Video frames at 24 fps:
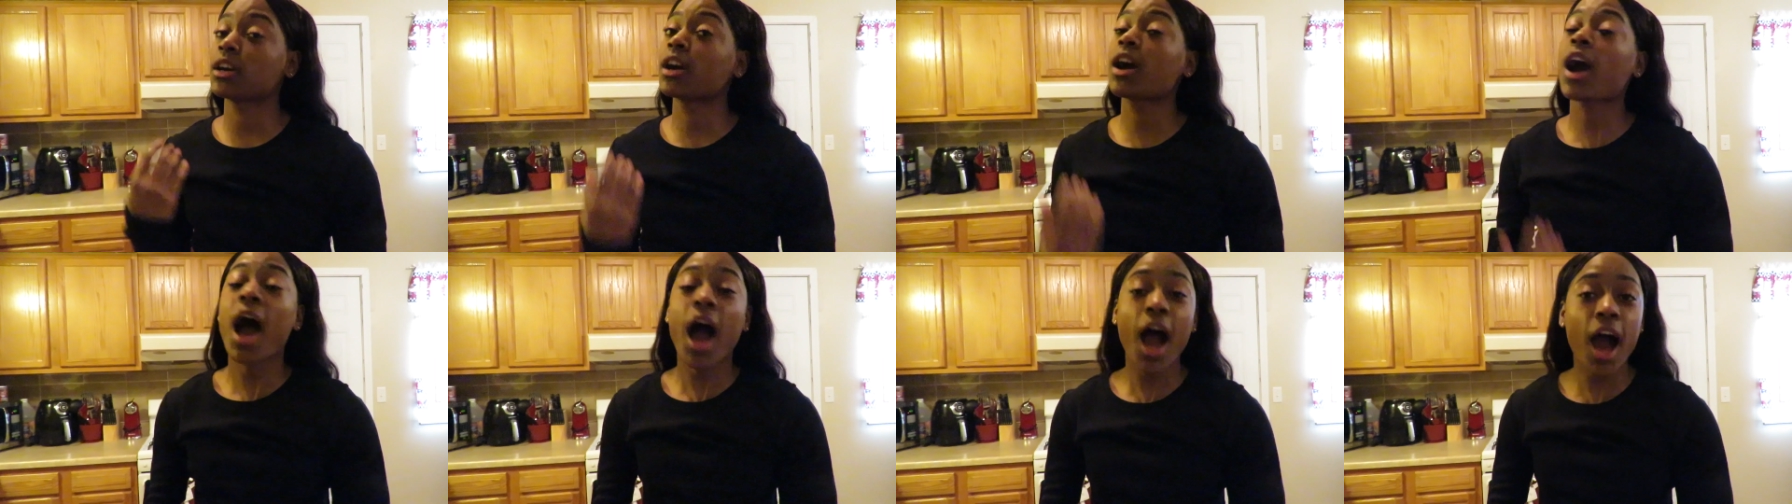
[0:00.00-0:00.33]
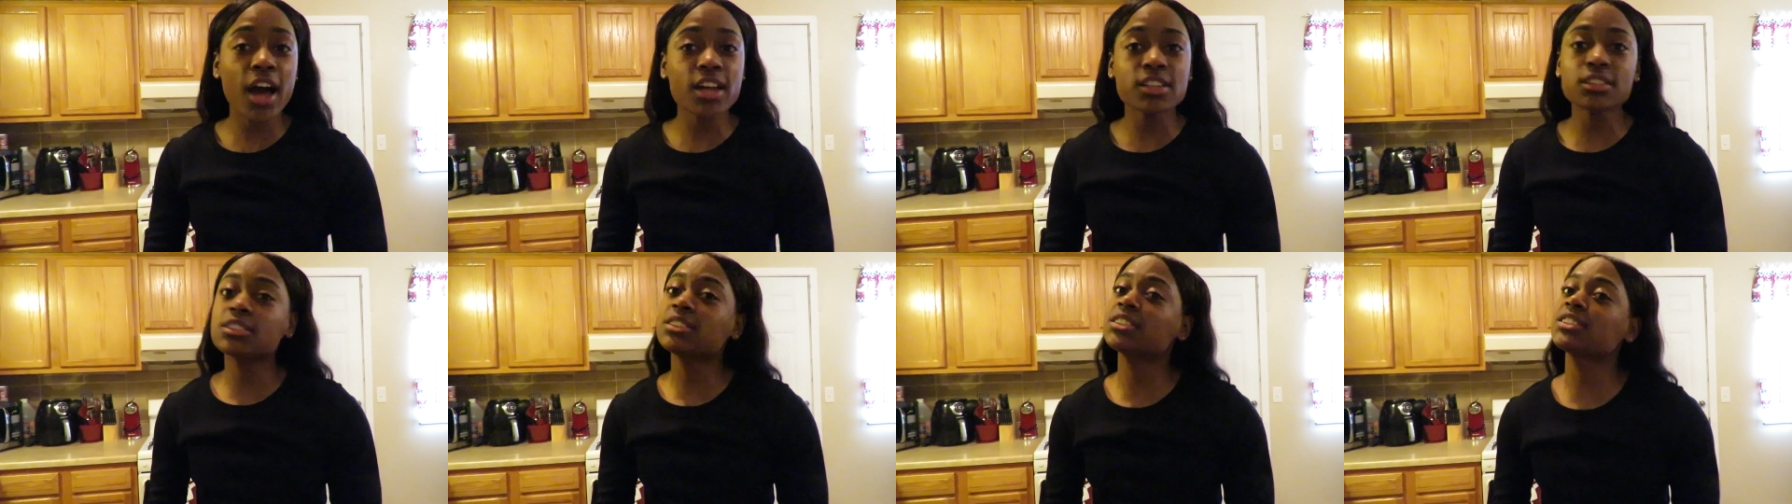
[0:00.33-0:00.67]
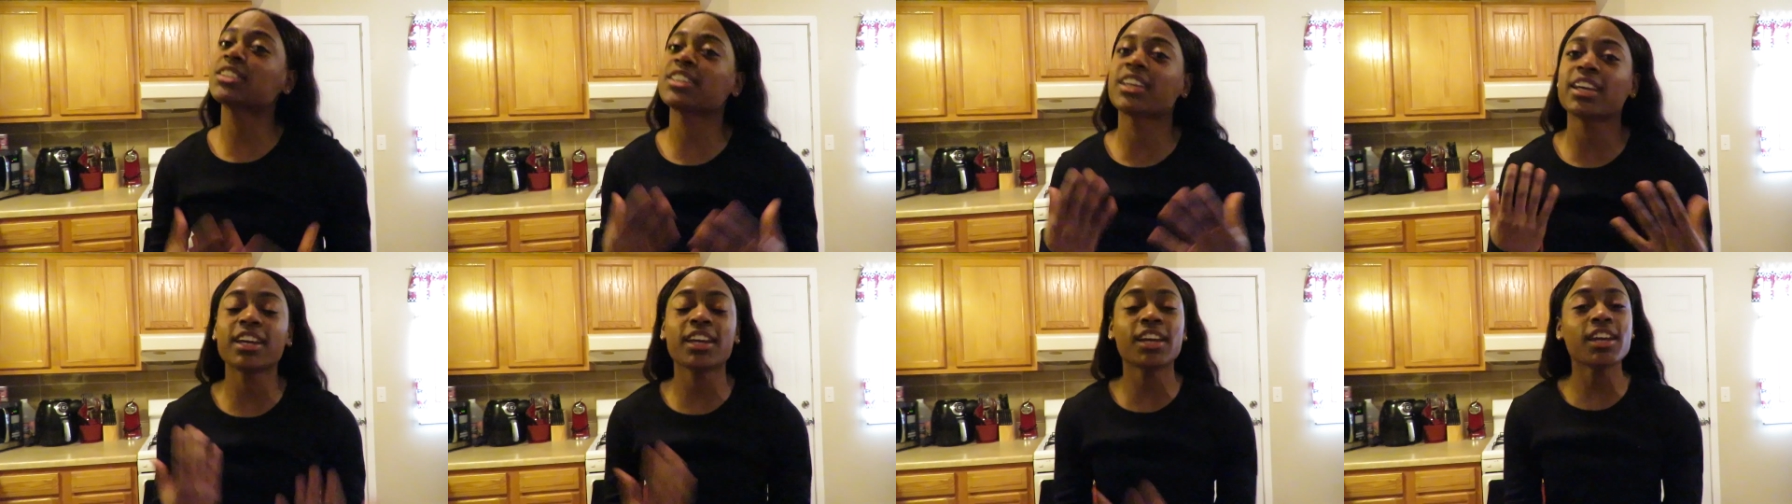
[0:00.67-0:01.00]
God
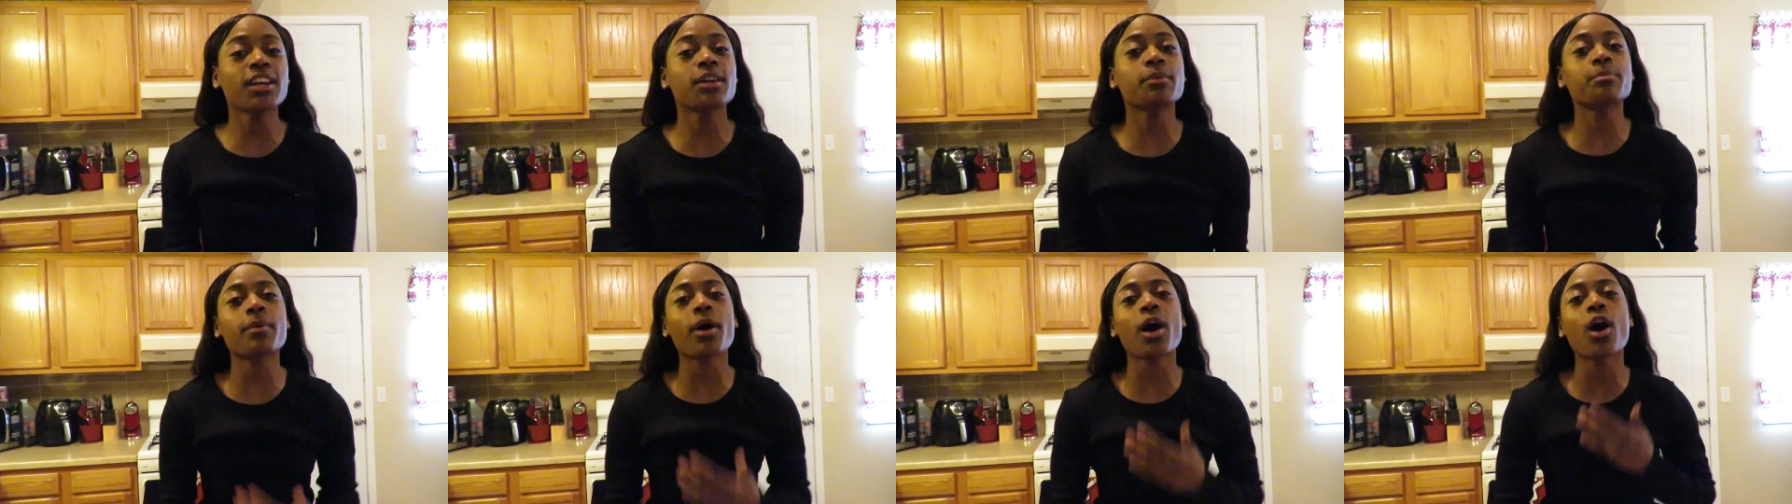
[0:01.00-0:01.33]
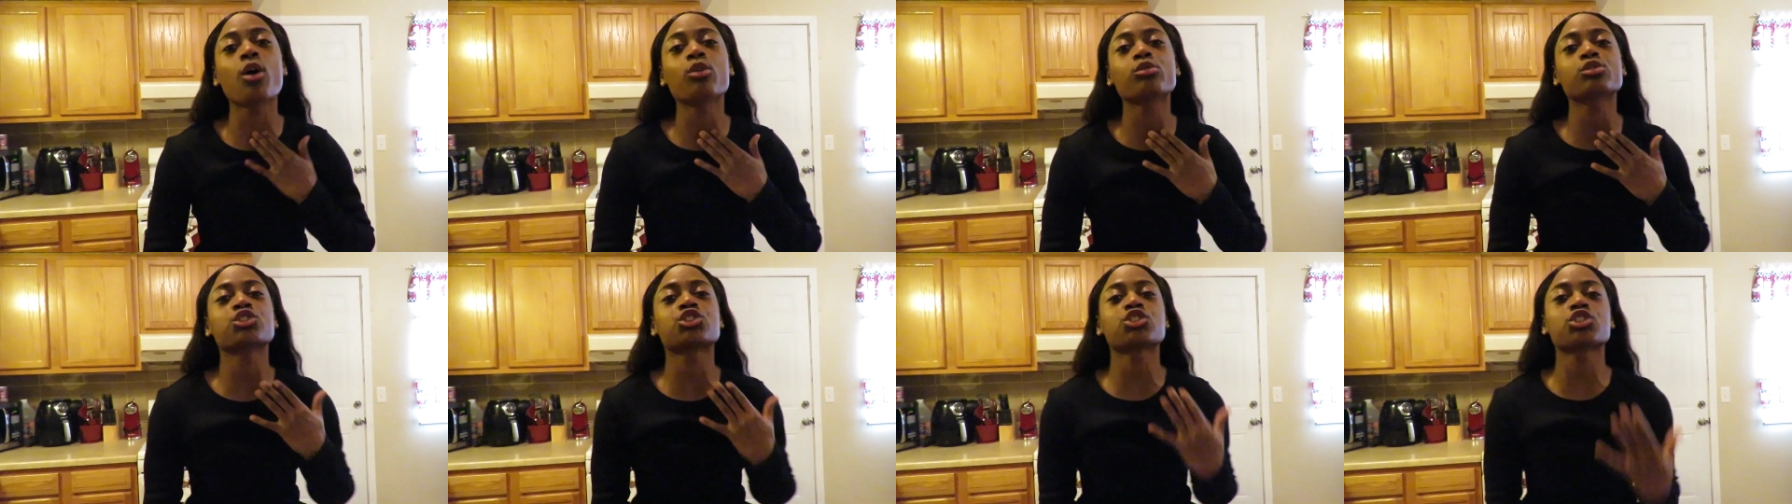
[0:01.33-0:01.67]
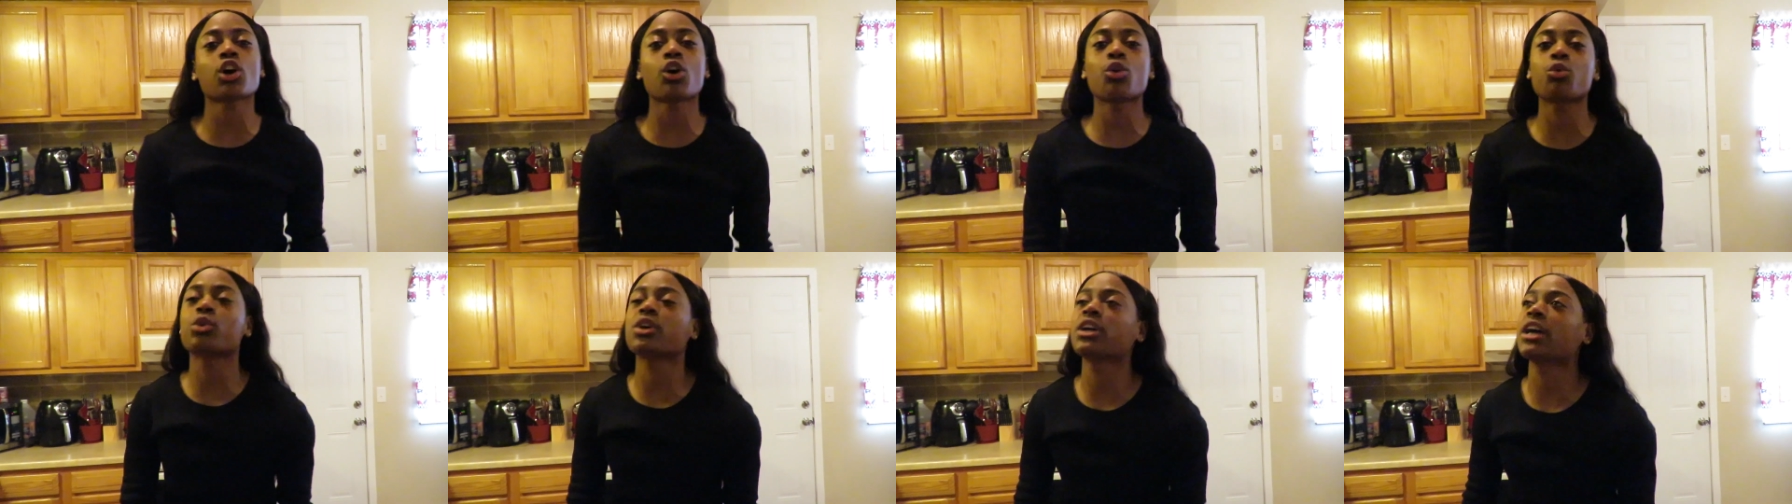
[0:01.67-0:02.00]
just keep on
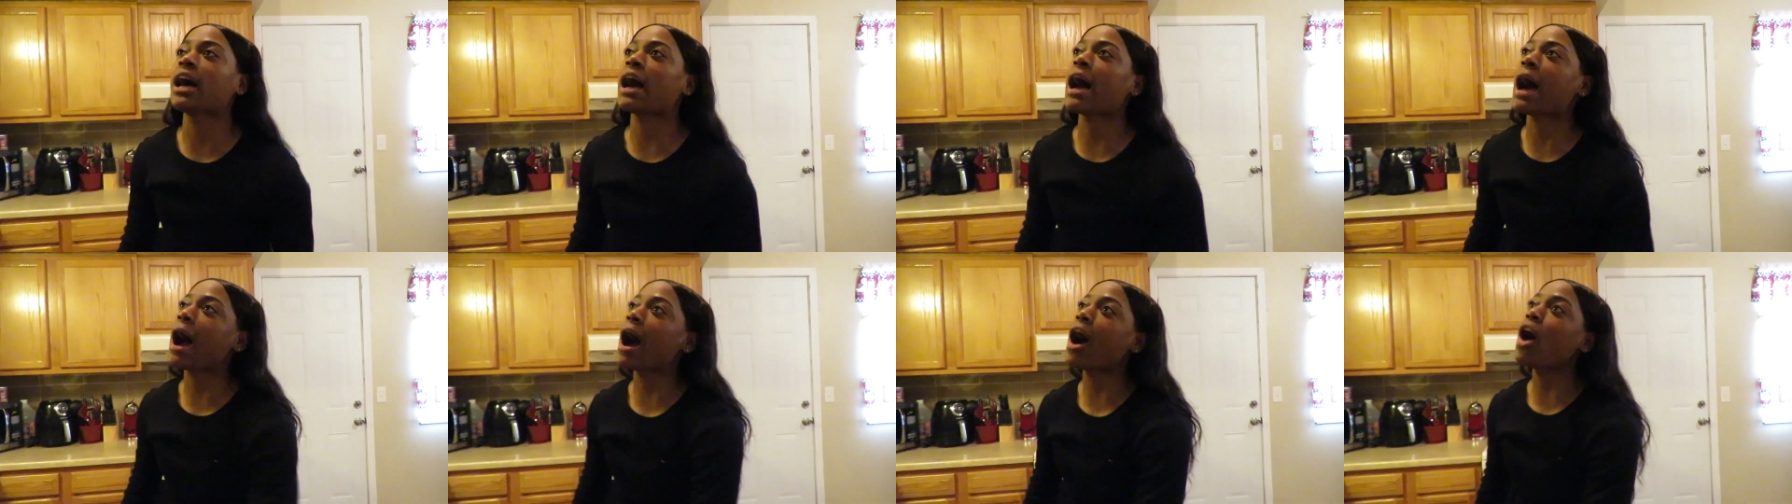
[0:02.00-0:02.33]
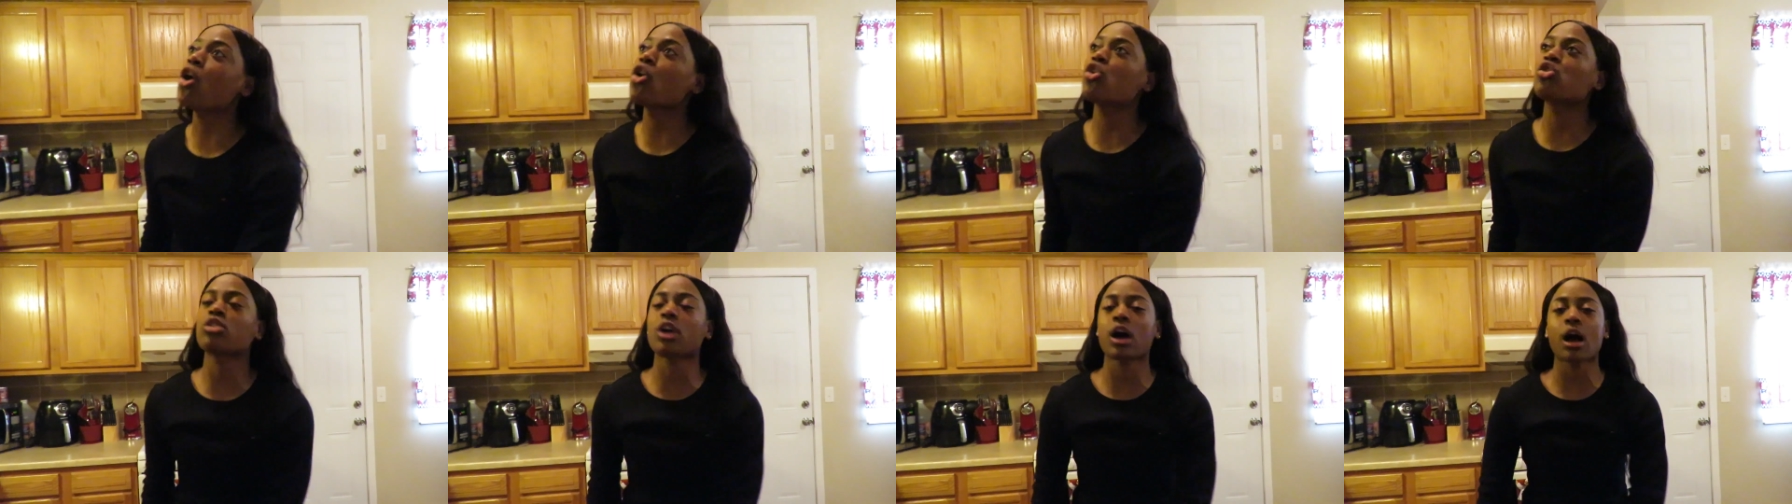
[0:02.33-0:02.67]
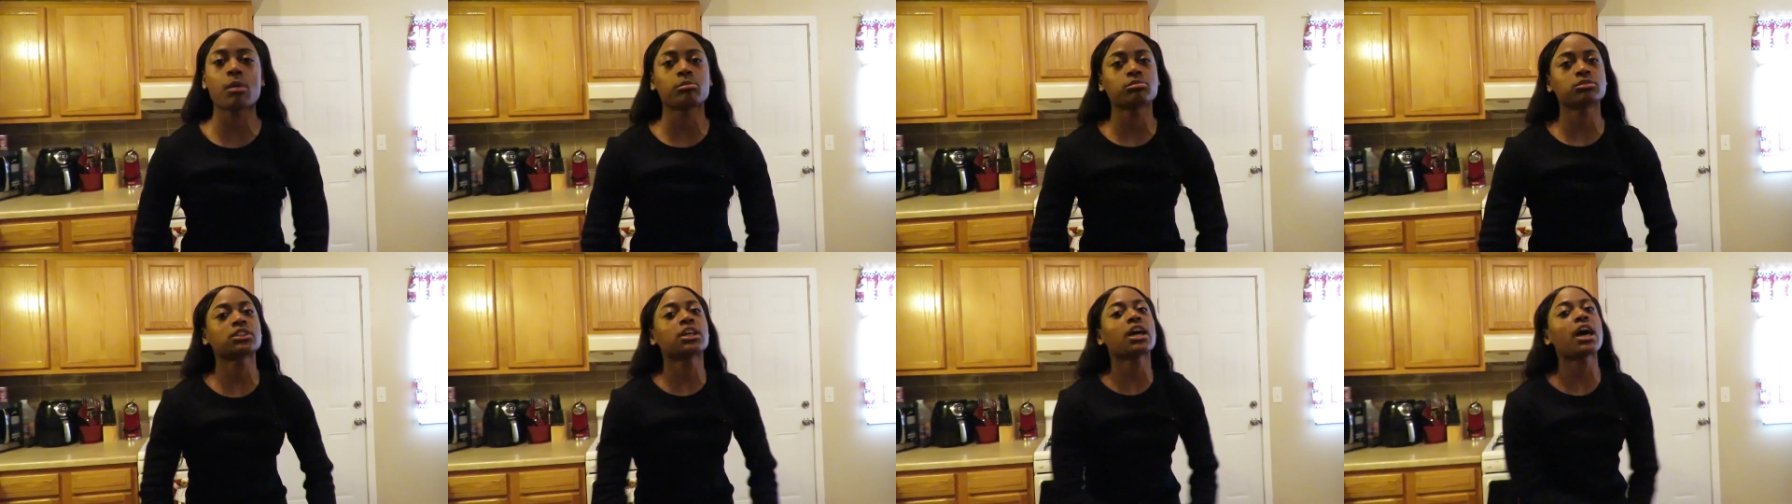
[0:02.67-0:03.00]
showing out.
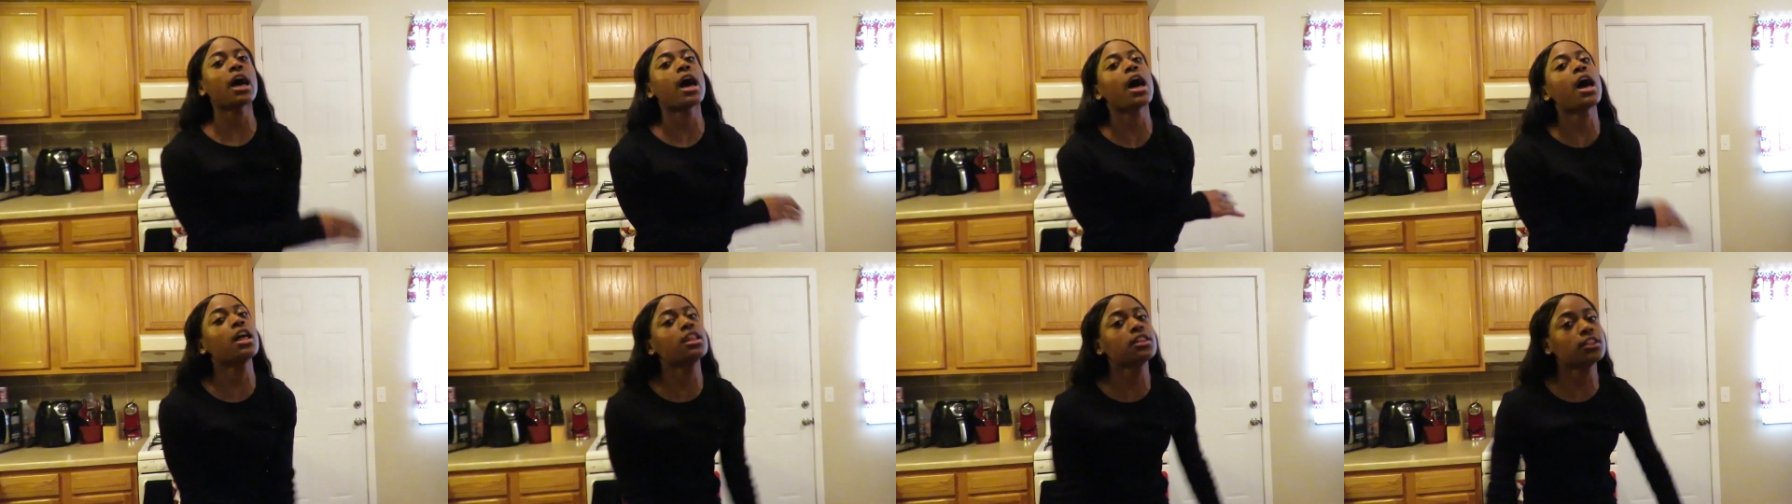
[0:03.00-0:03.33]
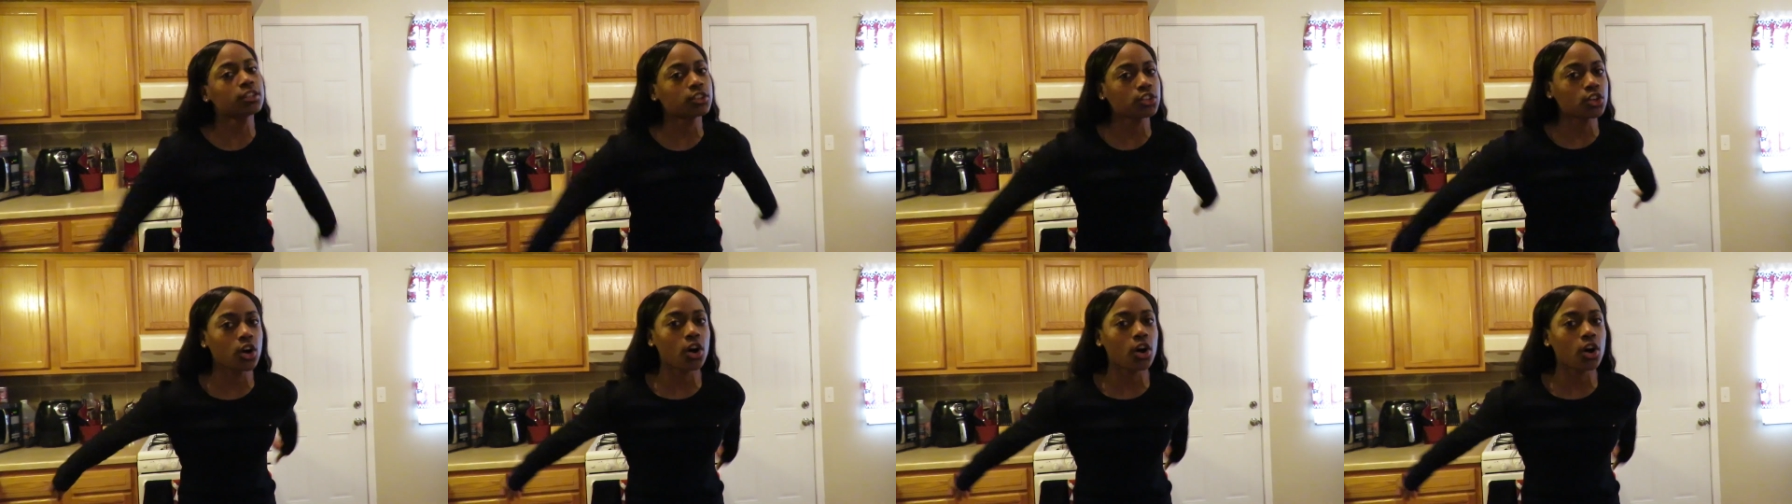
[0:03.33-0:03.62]
I'm telling